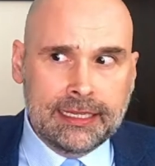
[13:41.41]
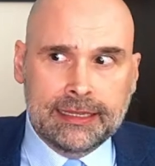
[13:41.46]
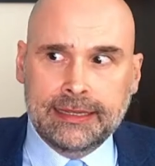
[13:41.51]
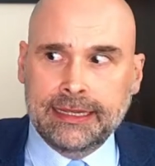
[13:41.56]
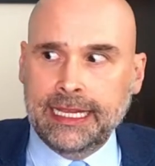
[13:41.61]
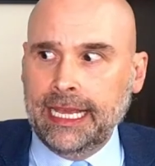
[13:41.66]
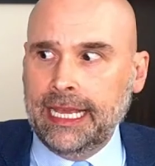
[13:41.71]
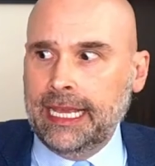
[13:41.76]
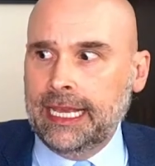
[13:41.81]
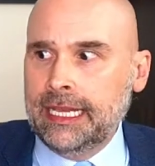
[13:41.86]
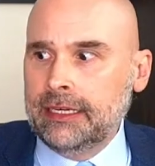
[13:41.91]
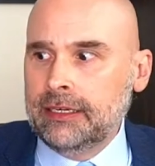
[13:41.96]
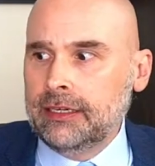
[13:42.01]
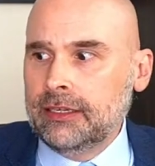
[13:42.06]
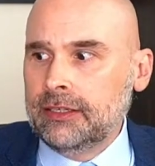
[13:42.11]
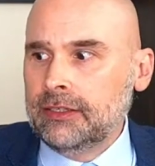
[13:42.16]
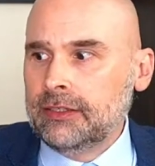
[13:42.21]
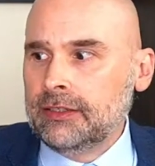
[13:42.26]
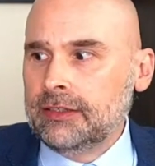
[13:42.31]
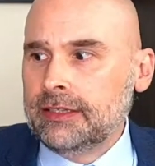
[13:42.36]
then
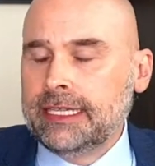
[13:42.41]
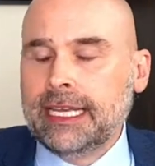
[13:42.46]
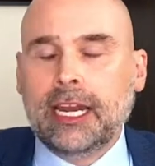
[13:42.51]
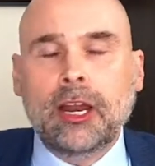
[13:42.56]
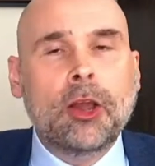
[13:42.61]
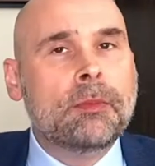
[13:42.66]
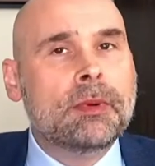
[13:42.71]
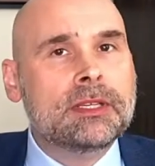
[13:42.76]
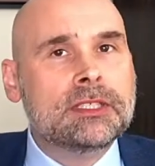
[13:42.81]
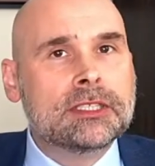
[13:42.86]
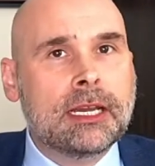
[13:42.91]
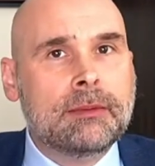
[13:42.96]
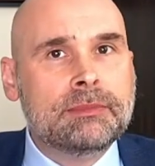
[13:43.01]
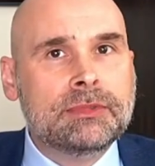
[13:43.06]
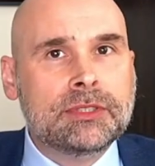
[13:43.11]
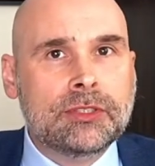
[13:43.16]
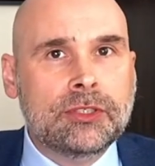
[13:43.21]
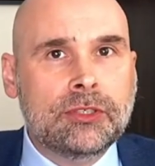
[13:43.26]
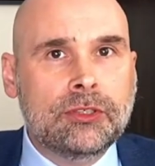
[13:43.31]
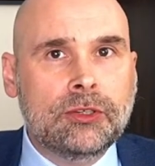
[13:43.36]
that opens up
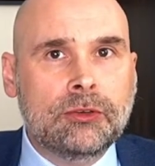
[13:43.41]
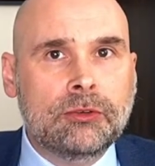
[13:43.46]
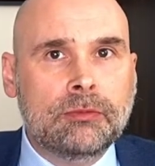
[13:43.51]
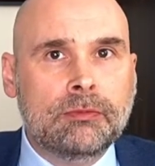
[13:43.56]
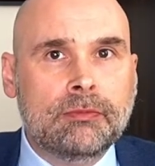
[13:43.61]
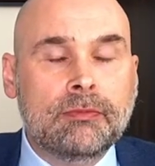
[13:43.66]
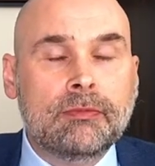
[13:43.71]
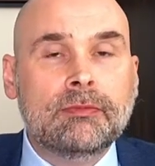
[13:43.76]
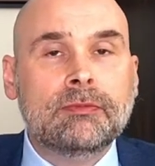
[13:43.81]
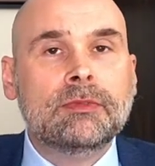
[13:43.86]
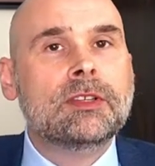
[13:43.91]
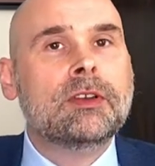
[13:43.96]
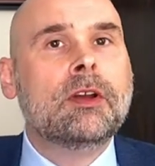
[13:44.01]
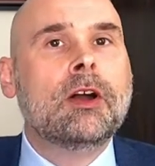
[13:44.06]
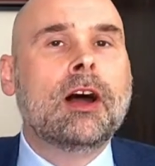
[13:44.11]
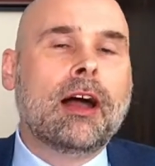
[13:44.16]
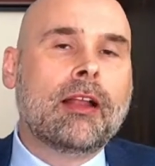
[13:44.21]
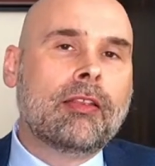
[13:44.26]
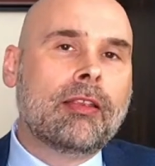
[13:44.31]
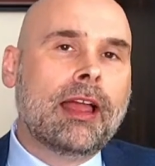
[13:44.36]
to
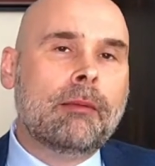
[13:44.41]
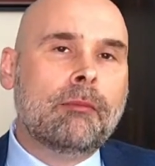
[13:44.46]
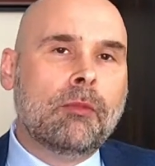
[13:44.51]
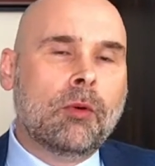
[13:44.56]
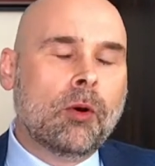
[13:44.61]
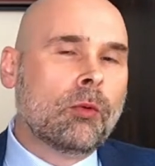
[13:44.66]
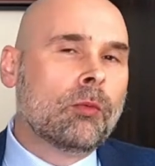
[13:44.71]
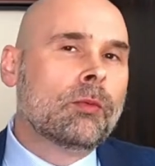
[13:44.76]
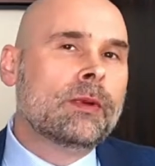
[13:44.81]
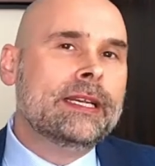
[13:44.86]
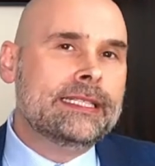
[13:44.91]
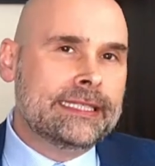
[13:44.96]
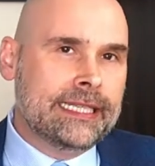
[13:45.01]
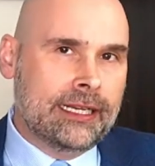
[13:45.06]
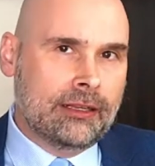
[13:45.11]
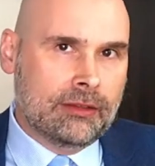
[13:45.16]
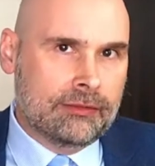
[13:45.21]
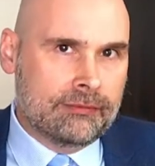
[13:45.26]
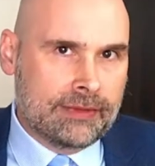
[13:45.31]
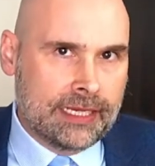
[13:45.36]
a lot more
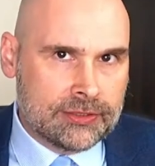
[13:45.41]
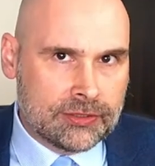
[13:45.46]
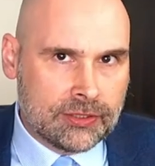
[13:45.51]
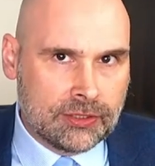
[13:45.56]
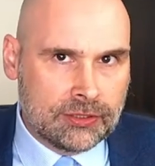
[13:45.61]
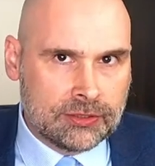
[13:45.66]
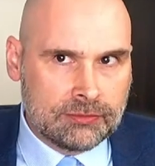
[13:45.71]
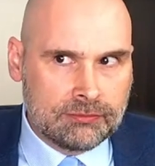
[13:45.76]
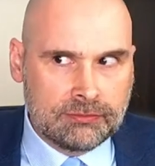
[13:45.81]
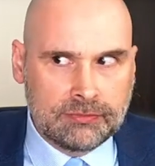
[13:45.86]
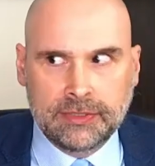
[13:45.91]
retail investors.